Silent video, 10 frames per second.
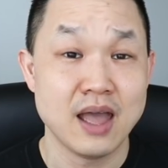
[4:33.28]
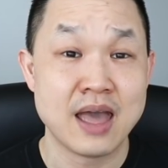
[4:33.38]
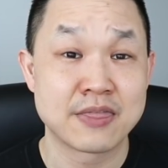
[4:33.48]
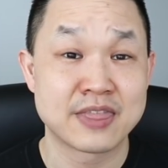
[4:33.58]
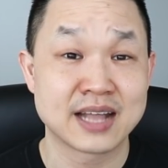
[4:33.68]

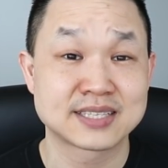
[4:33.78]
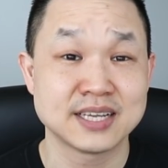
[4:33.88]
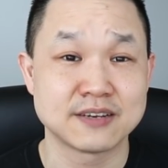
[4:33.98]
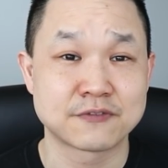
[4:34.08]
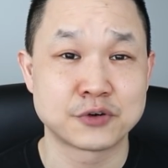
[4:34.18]
And that's
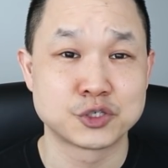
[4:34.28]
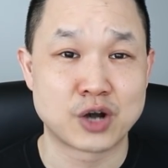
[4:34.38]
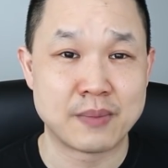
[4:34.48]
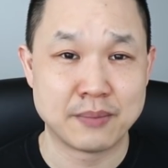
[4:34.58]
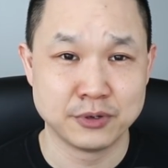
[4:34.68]
it for
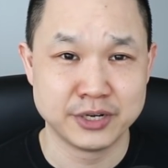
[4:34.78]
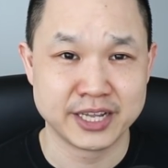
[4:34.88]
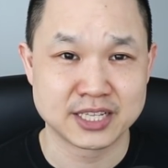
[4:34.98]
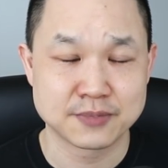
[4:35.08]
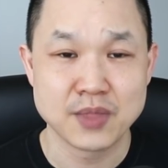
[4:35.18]
drama
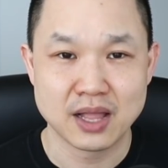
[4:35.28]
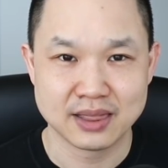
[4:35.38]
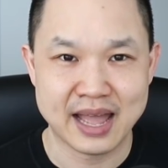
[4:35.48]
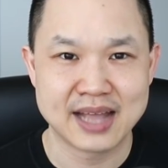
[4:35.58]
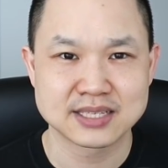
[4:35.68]
bootings.
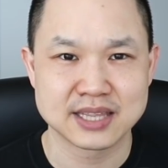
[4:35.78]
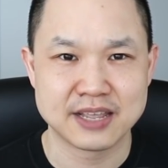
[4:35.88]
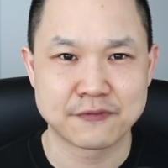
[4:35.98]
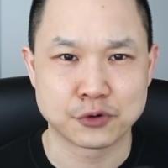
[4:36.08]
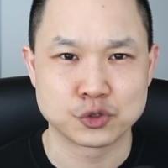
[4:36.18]

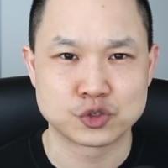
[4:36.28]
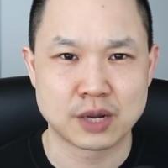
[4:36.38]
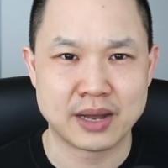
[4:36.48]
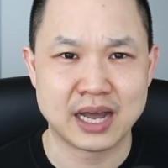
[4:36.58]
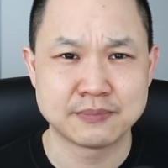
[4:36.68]
Lastly, for
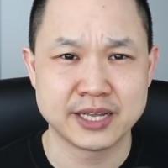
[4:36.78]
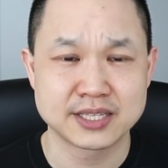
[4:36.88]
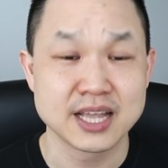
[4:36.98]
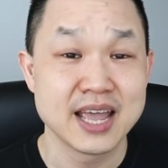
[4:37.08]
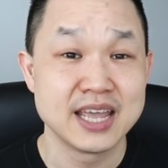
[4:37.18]
drama
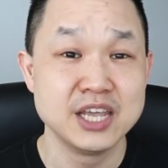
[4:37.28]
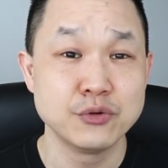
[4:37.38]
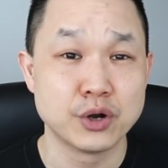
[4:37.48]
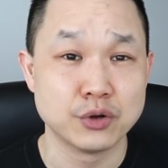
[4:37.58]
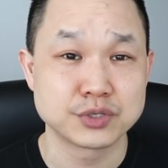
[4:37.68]
updates,
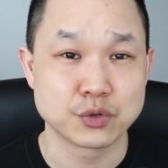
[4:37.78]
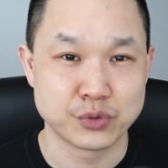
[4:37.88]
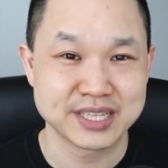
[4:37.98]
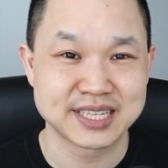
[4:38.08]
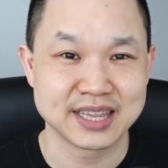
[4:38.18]
Heroes
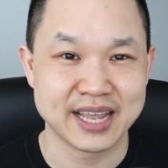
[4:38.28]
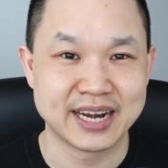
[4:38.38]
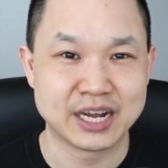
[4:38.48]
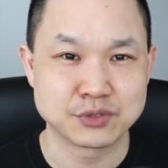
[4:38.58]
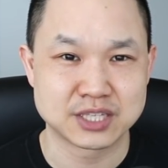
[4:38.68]
recently
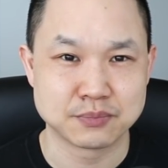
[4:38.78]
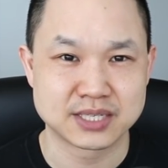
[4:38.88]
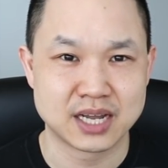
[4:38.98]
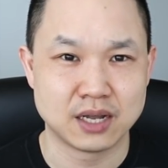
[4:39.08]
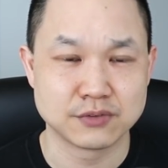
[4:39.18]
announced
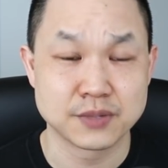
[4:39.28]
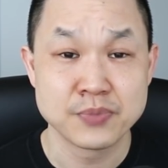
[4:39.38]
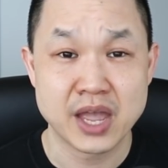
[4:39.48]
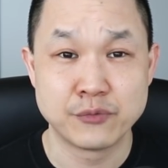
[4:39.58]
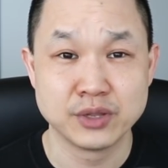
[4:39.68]
themselves
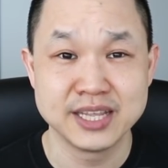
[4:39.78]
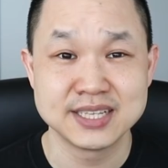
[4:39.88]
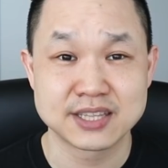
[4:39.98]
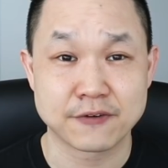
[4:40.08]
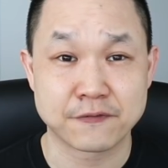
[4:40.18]
and
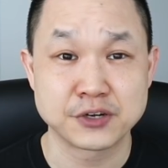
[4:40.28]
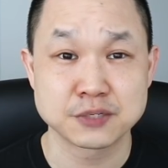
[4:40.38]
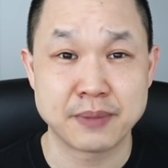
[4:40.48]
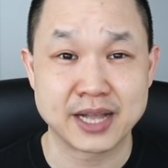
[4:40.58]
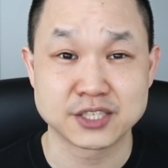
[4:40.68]
released their
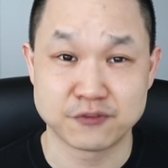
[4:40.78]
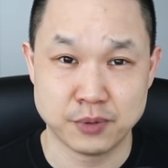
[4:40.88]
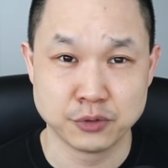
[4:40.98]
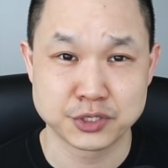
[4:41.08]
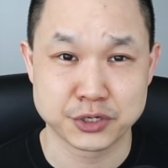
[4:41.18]
first batch of
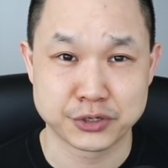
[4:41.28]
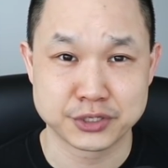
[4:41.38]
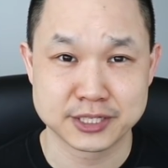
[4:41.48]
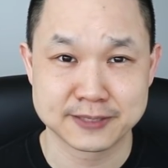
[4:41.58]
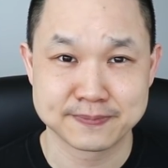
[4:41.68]

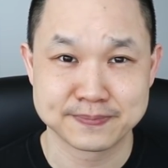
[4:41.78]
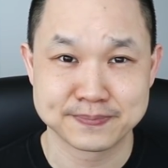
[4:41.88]
posters.